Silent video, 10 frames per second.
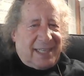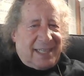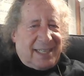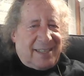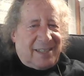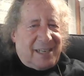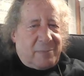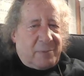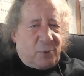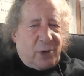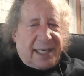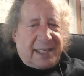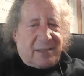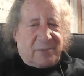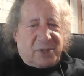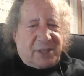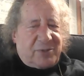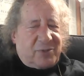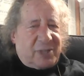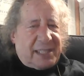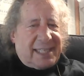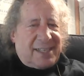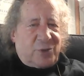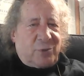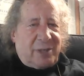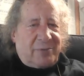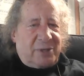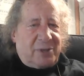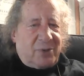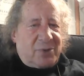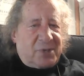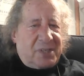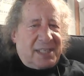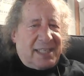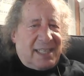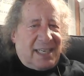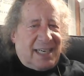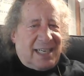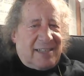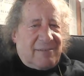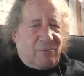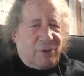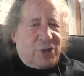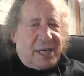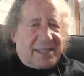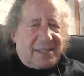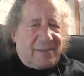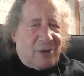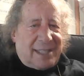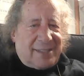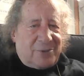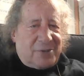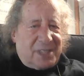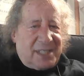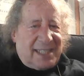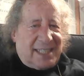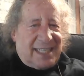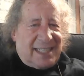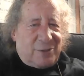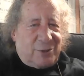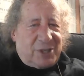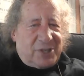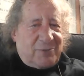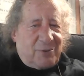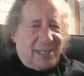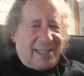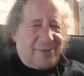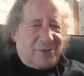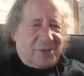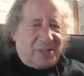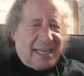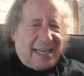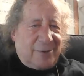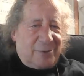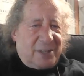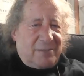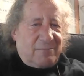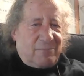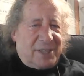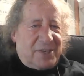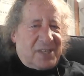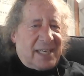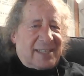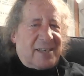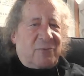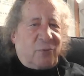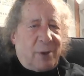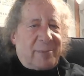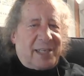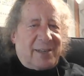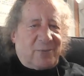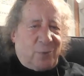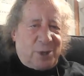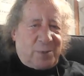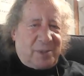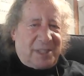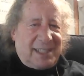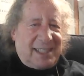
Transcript: And they've been priding themselves for the last 12 years on rejecting rhinos, on tossing rhinos out. What is that? Conformity enforcement.